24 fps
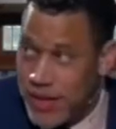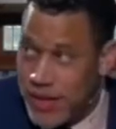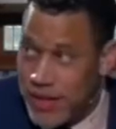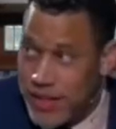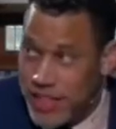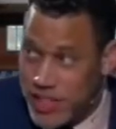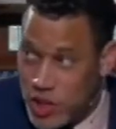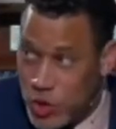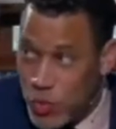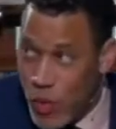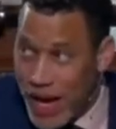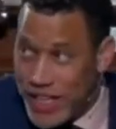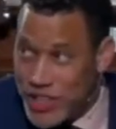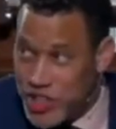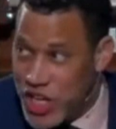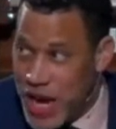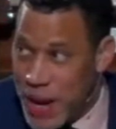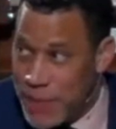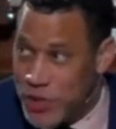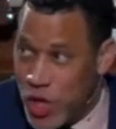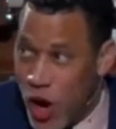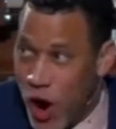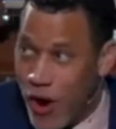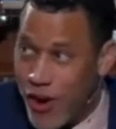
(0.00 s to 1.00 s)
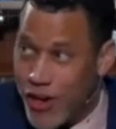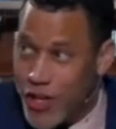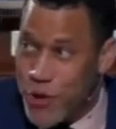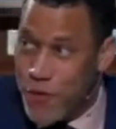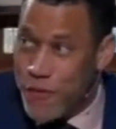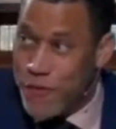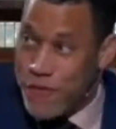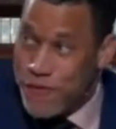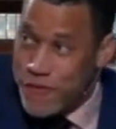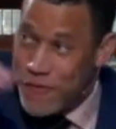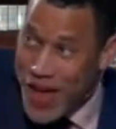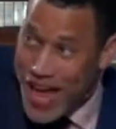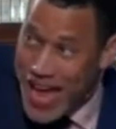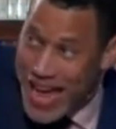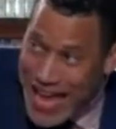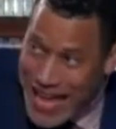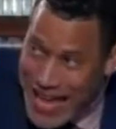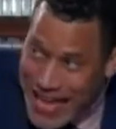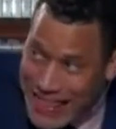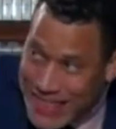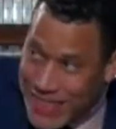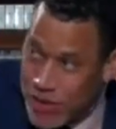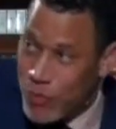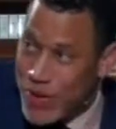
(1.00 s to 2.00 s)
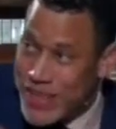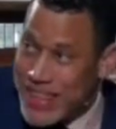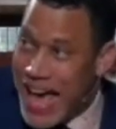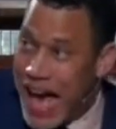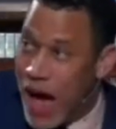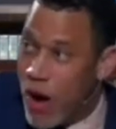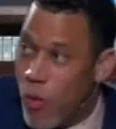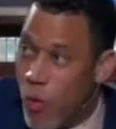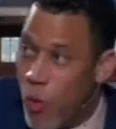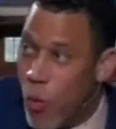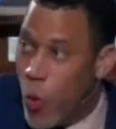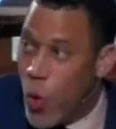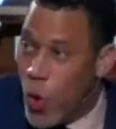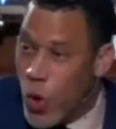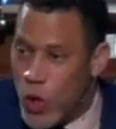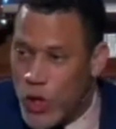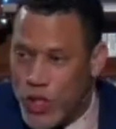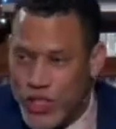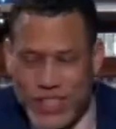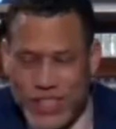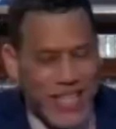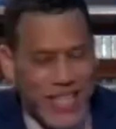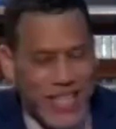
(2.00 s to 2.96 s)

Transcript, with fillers: this is why James argued, faith without works